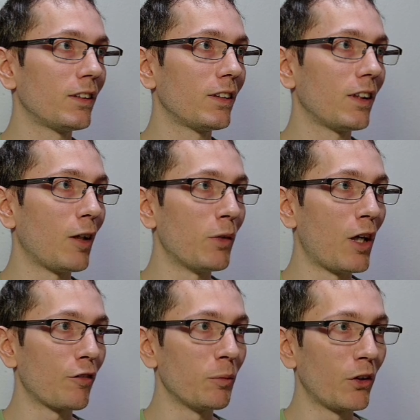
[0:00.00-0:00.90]
I'm
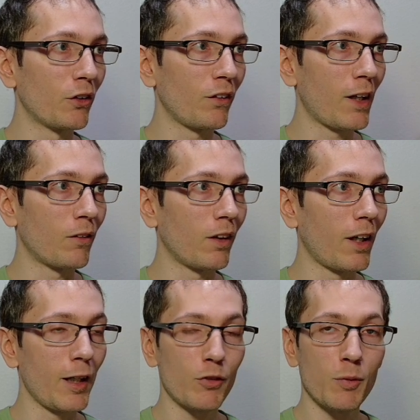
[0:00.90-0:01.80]
not familiar with that one. I
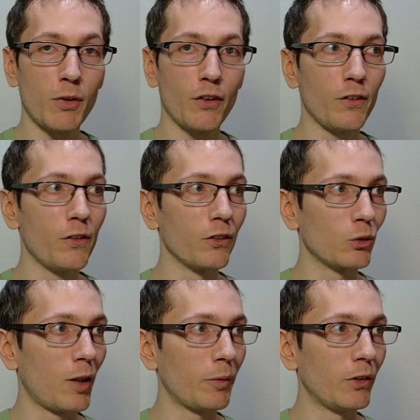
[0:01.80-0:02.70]
am familiar with
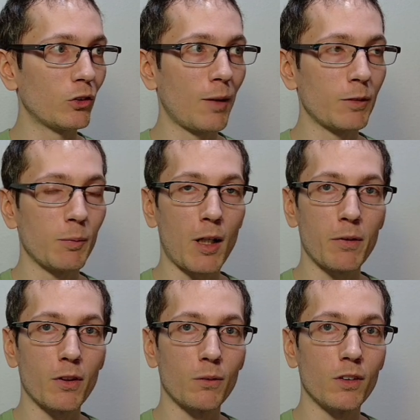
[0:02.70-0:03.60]
Uniswap. Uniswap's a
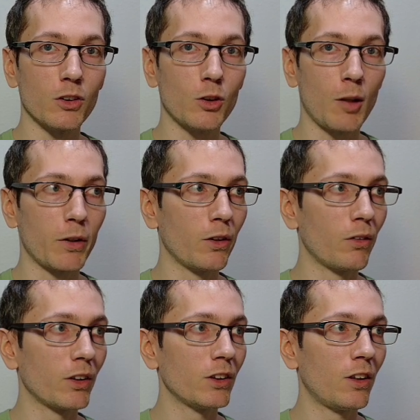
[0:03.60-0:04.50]
popular one to swap your
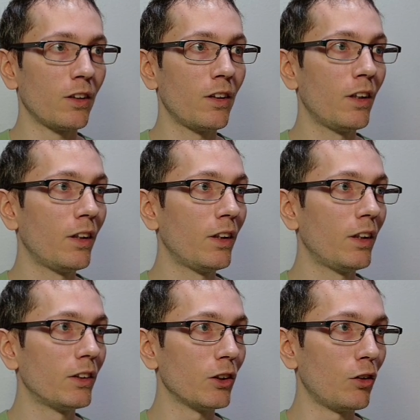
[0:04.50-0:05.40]
tokens on.
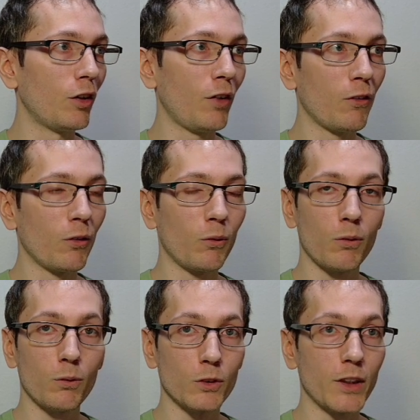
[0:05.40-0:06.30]
So if I
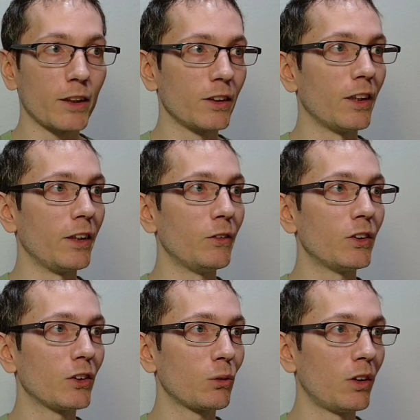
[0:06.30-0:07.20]
was actually going to use
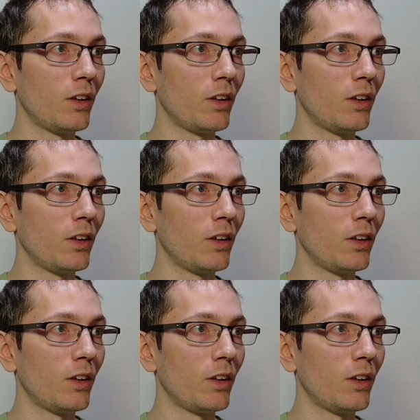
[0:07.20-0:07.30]
this one,